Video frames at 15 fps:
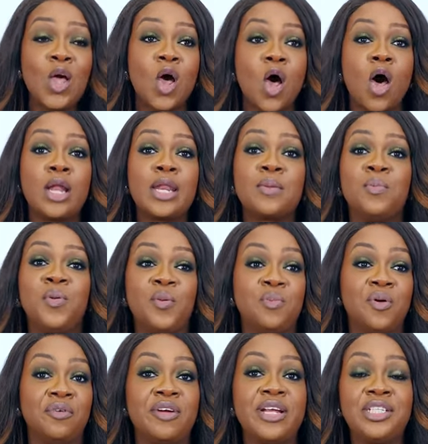all in
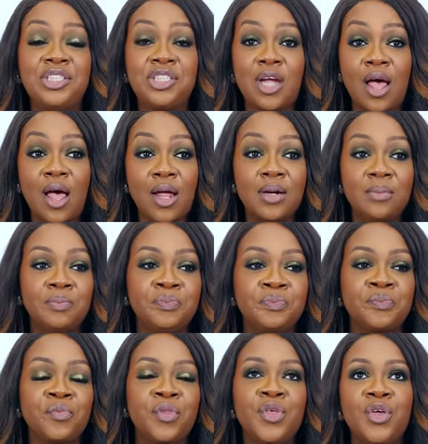preparation,
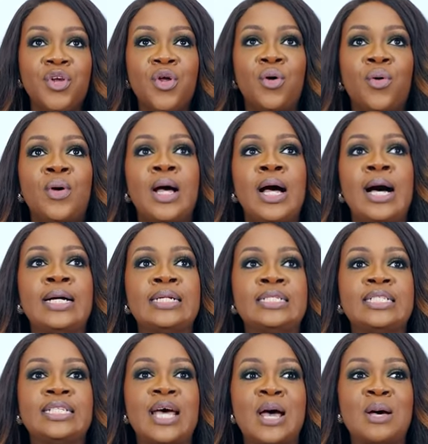you know,
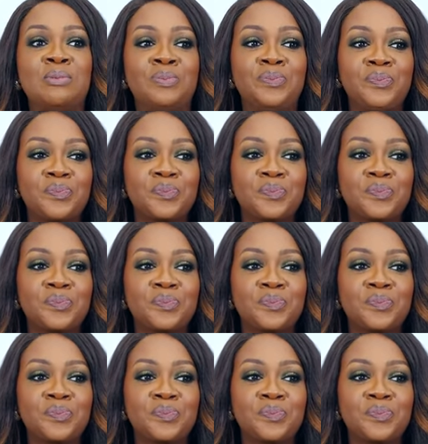and um,